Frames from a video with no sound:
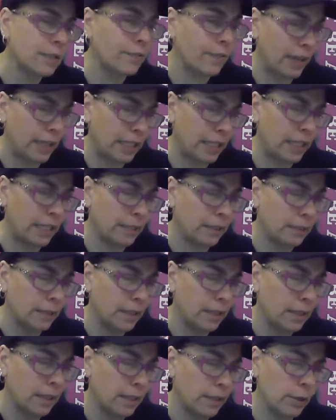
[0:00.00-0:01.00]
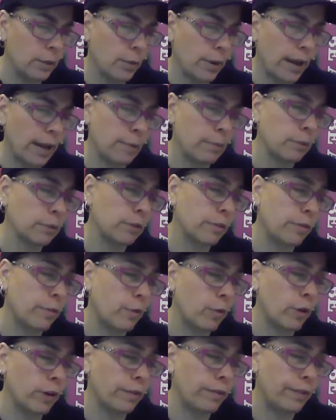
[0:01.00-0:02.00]
funny. You were able to
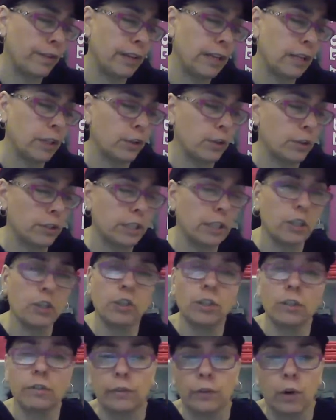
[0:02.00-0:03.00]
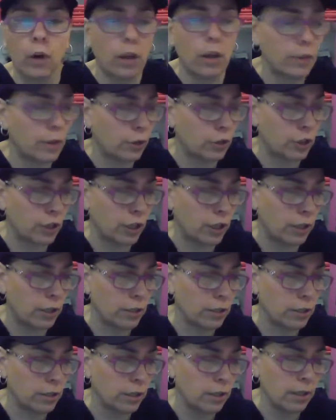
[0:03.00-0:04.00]
afford feeding your addiction for all those
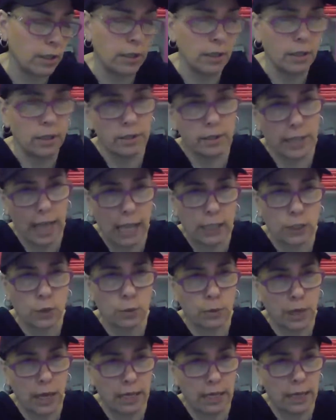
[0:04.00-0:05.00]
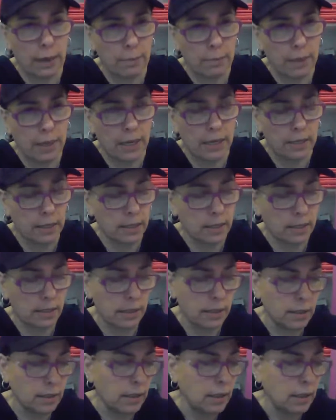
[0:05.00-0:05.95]
years. That's when I get pissed.